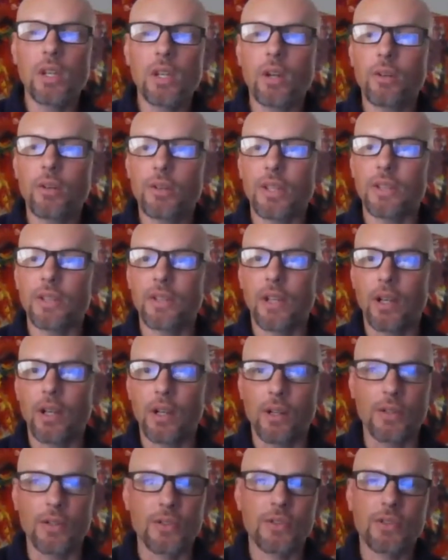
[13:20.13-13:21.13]
know that
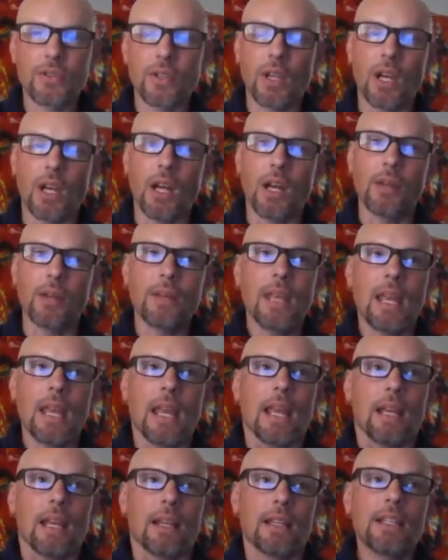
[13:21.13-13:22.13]
there's uh,
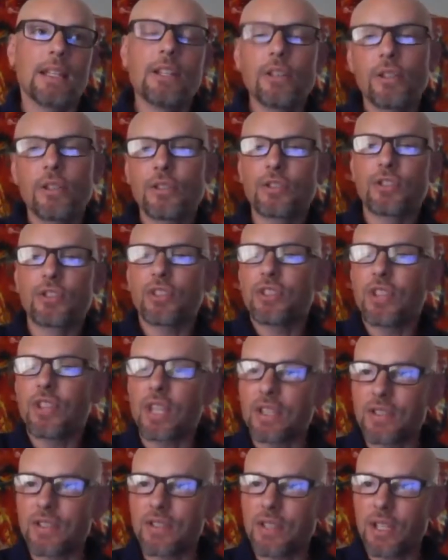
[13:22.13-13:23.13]
ears just
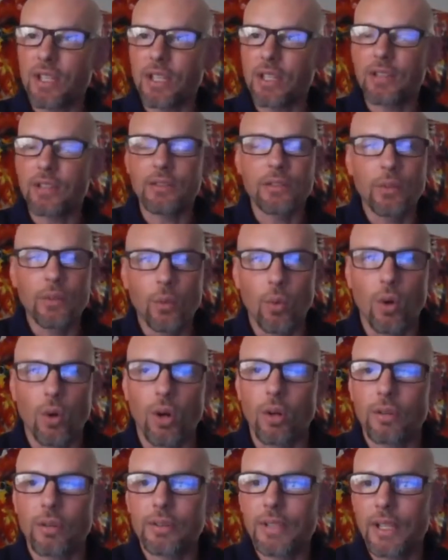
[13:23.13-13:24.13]
like skin
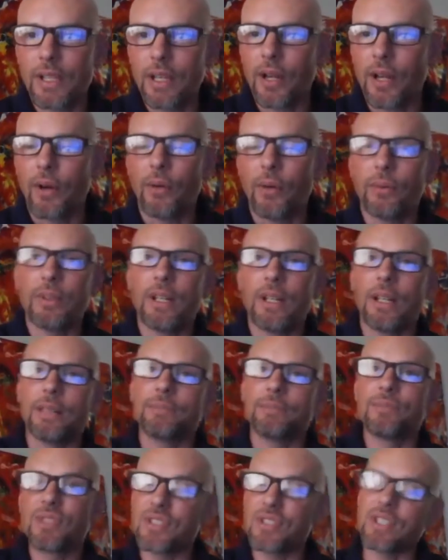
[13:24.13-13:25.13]
or, you know, uh,
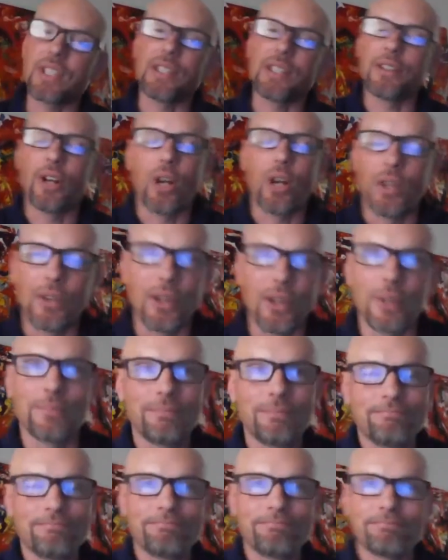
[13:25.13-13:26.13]
skin on
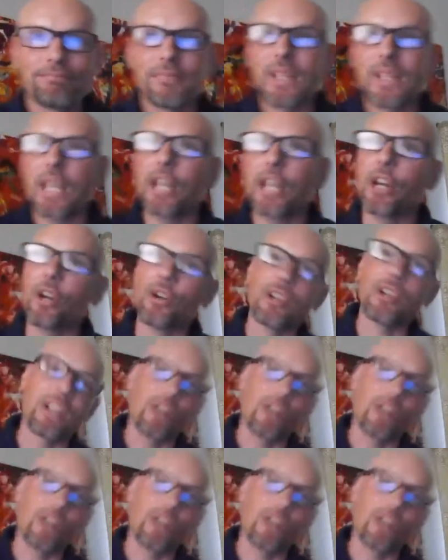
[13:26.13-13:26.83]
the haired